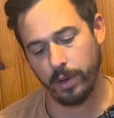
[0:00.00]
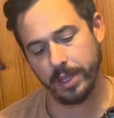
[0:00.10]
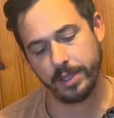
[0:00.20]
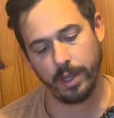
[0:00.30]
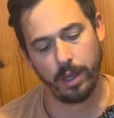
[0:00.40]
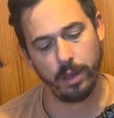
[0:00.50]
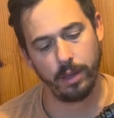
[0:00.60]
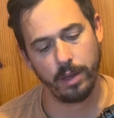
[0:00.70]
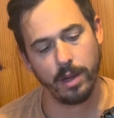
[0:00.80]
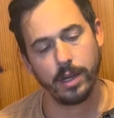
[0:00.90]
let's say
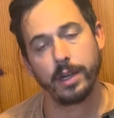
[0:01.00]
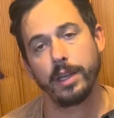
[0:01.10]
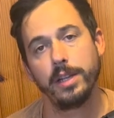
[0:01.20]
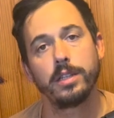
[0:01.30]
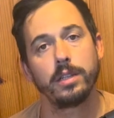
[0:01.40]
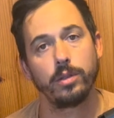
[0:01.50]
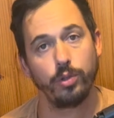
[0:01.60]
younger kids to